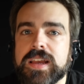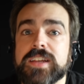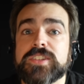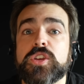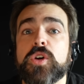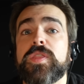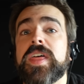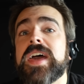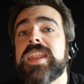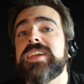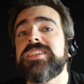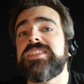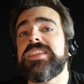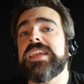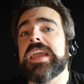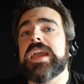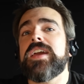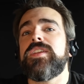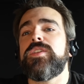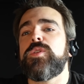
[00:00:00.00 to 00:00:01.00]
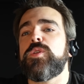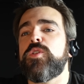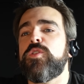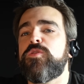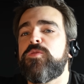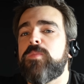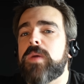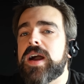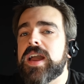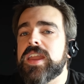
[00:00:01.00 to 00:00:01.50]
And so that is the end
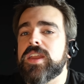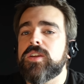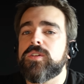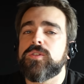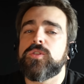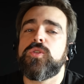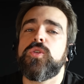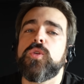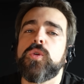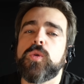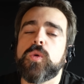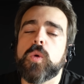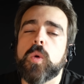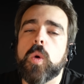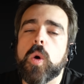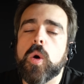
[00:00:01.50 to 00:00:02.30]
of my Google